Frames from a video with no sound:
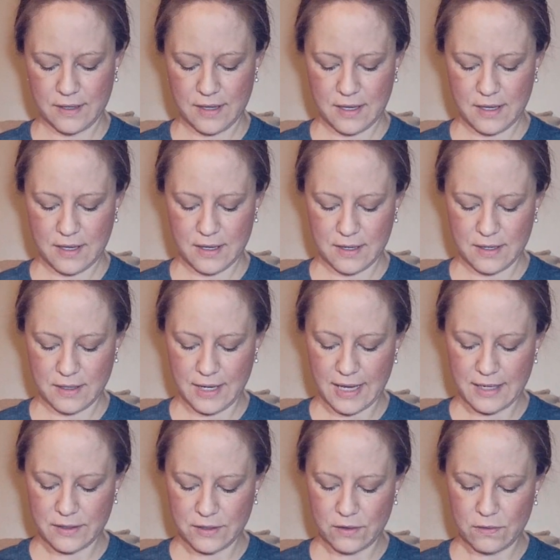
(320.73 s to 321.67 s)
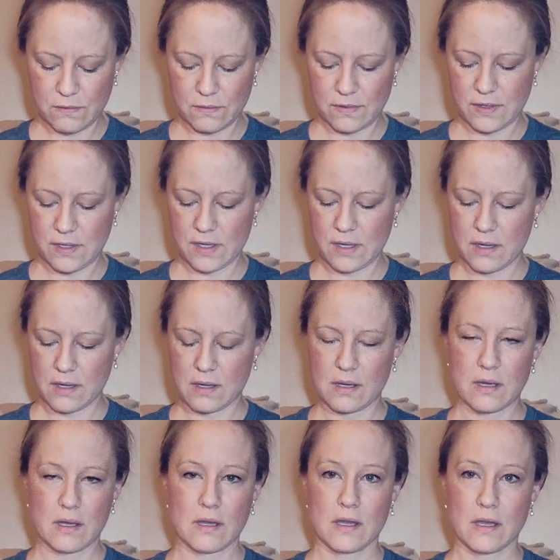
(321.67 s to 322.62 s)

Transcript: and I don't think